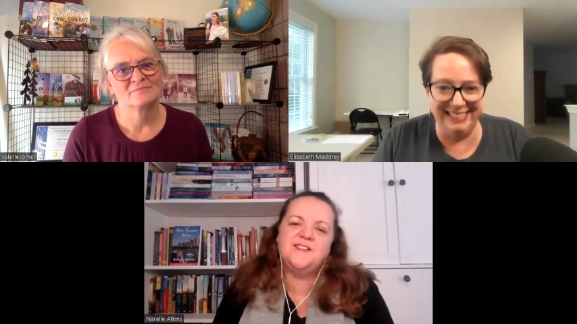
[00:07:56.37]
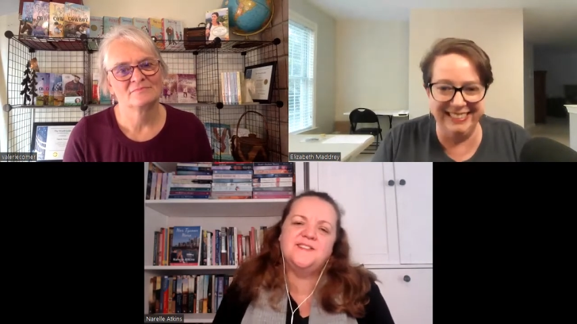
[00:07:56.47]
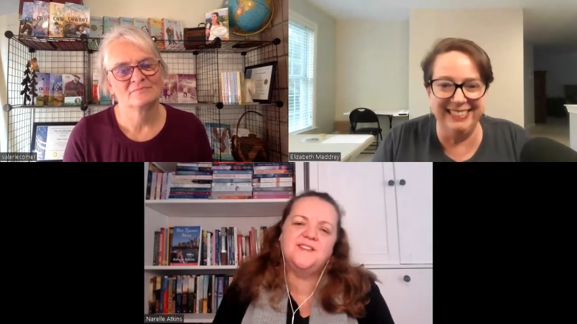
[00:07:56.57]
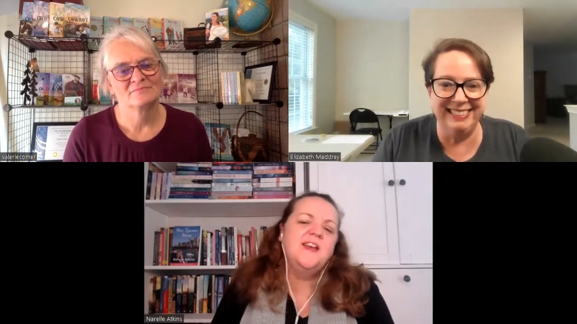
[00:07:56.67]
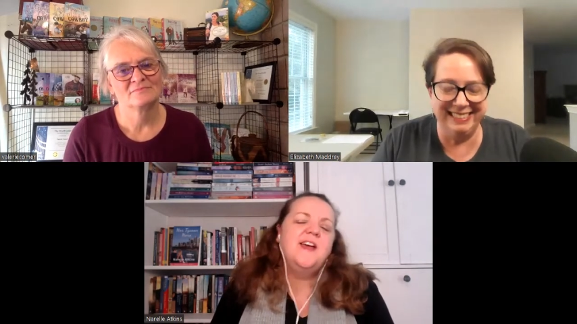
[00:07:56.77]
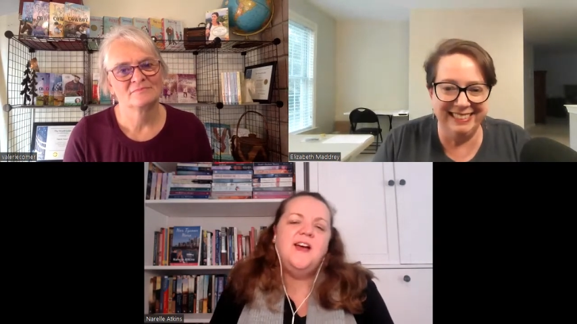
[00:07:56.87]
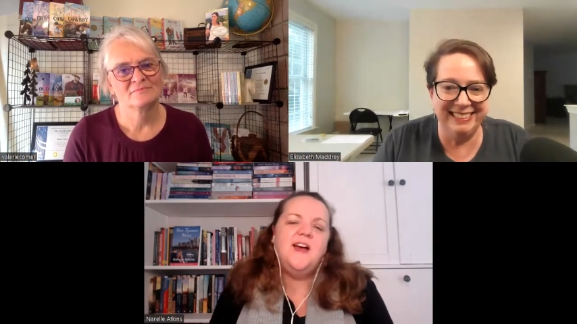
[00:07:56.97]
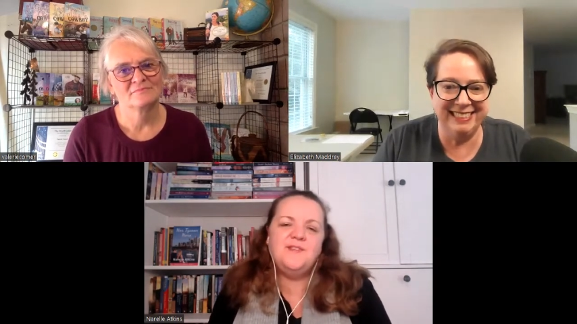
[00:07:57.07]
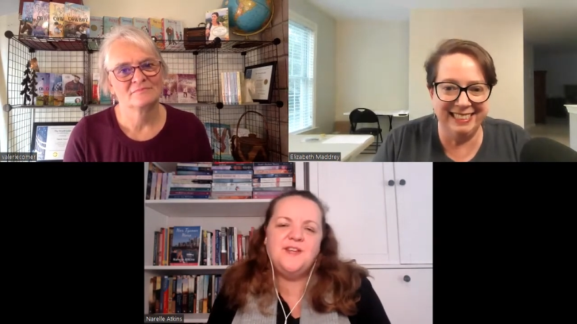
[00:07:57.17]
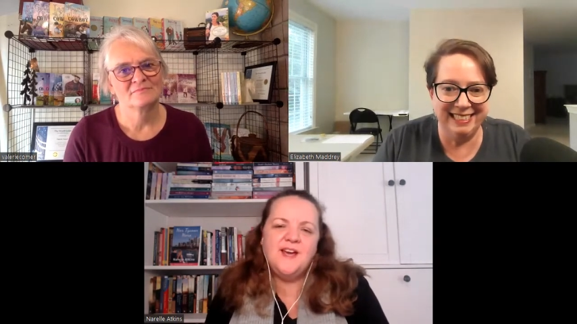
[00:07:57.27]
Speaker 1: is that
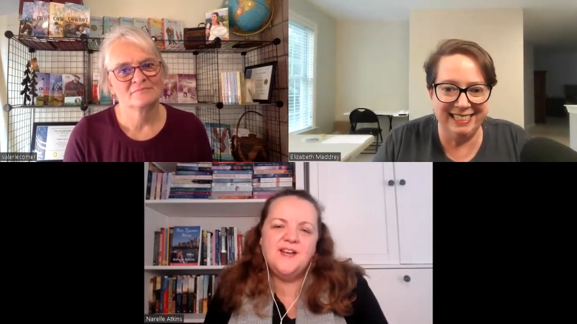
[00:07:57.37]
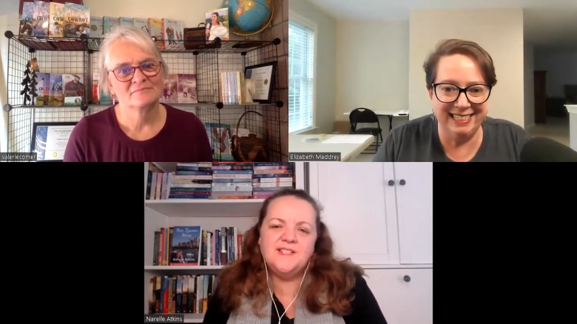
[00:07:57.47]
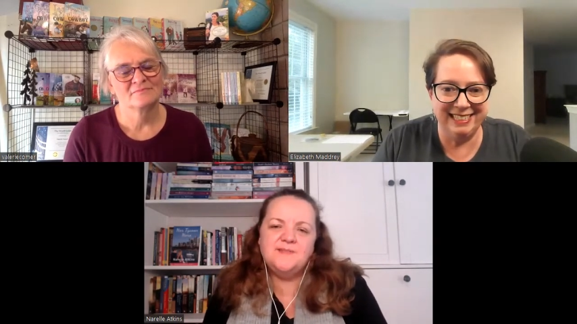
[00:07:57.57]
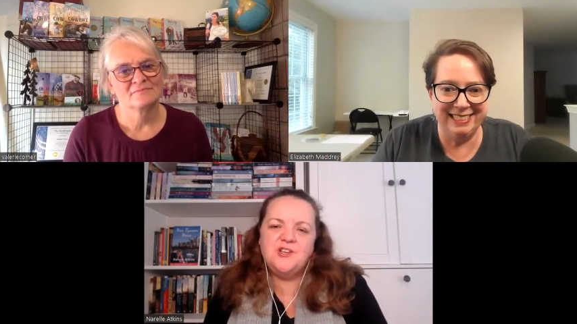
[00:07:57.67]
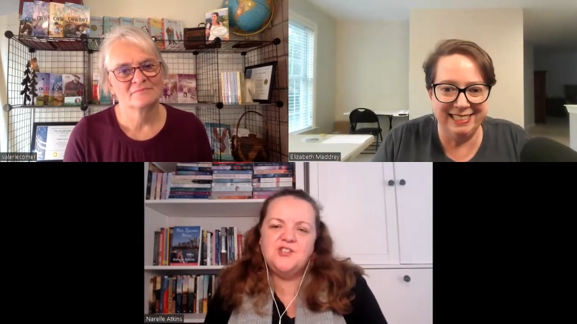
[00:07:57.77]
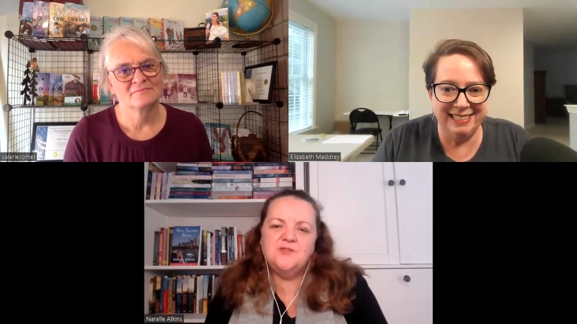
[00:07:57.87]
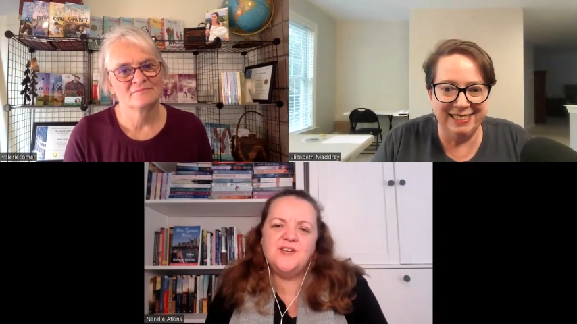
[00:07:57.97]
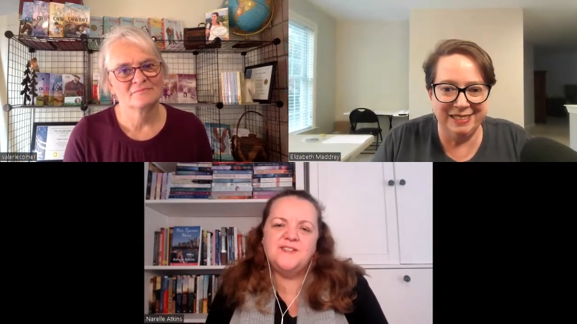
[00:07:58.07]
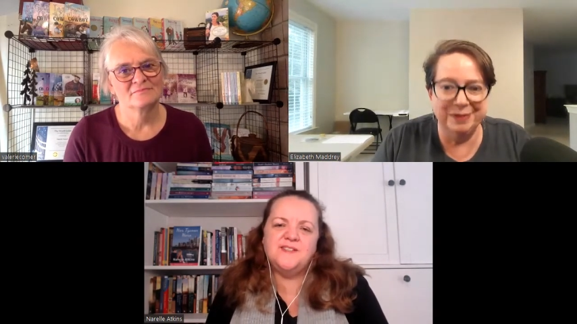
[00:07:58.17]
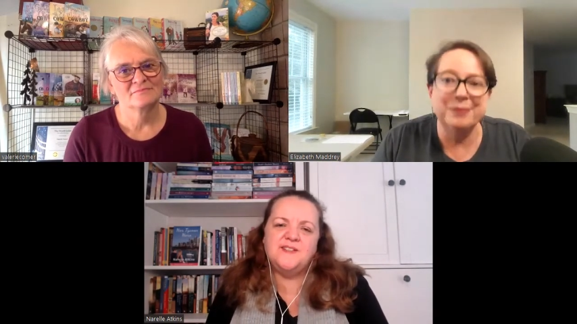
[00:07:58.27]
having had a special
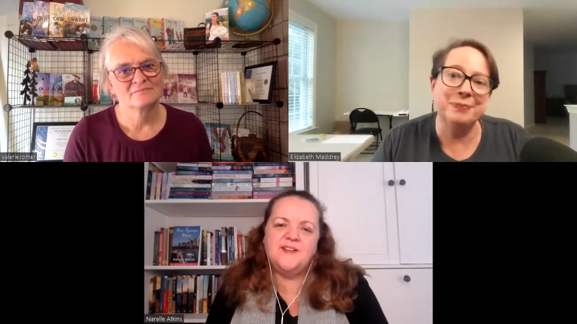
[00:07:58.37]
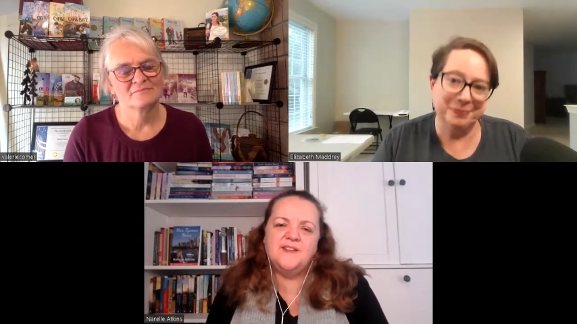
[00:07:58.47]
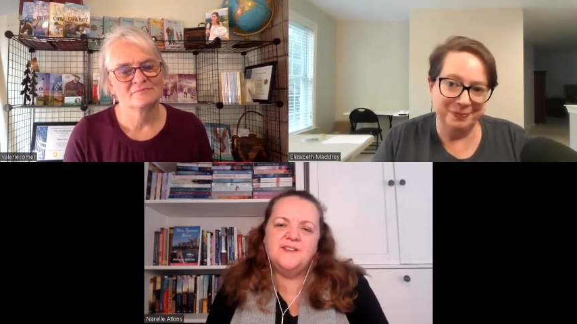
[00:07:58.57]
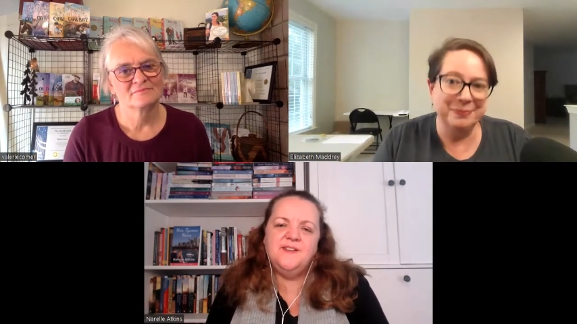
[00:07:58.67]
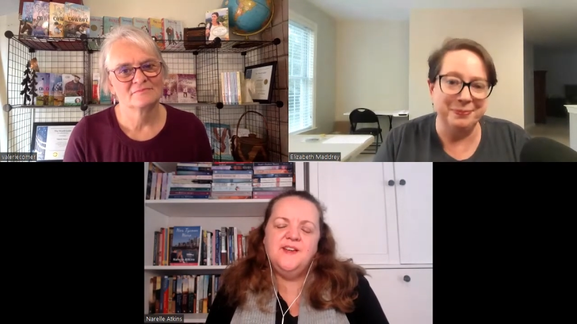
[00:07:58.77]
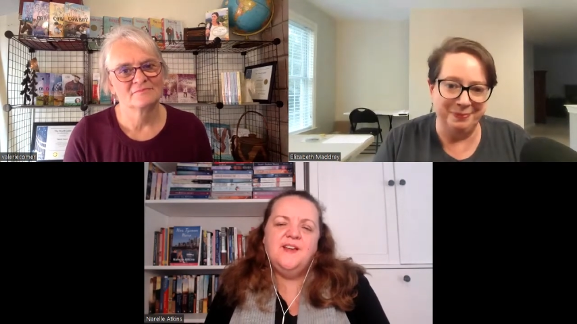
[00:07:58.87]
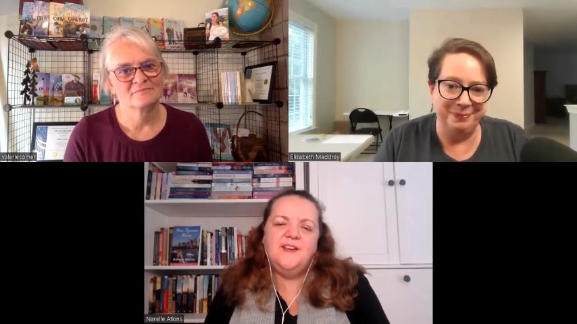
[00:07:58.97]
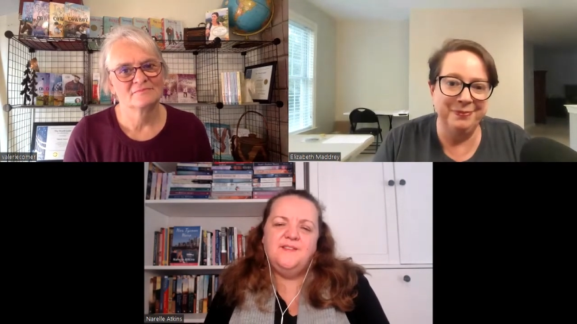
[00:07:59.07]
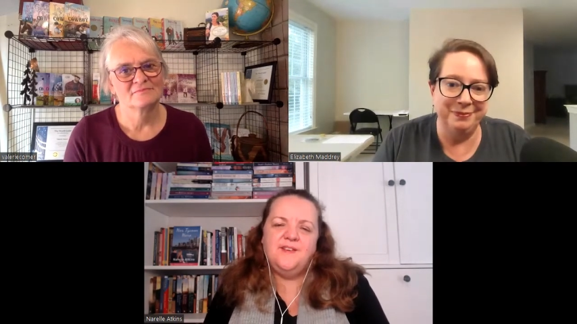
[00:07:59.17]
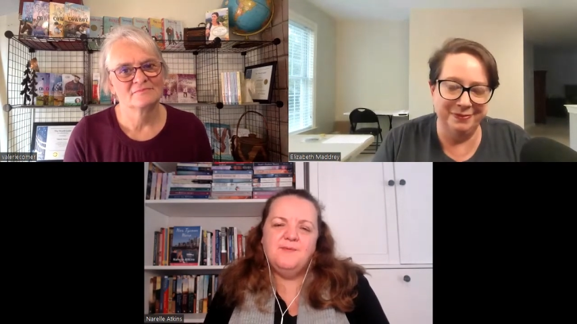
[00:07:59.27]
needs son,
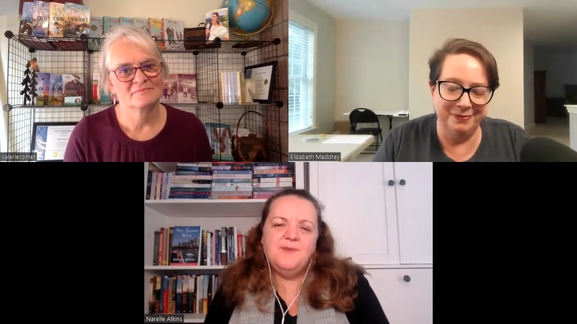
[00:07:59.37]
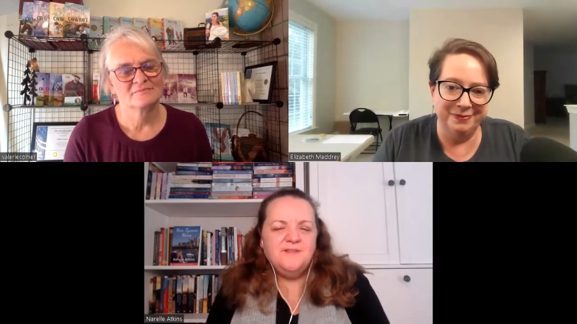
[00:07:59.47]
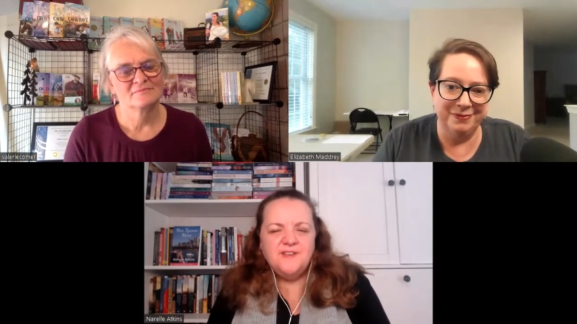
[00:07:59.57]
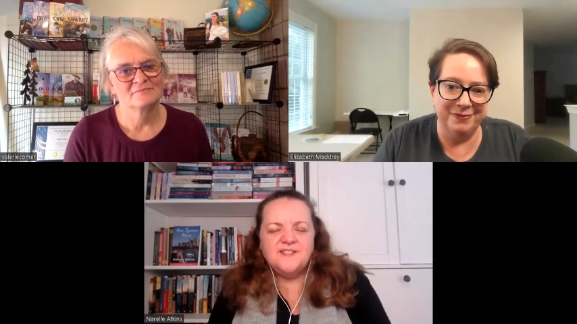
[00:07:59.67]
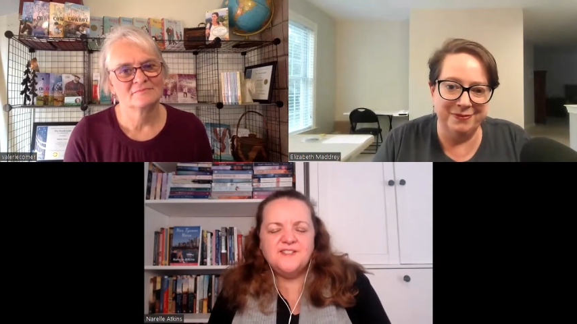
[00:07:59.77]
mm-hmm. if one of his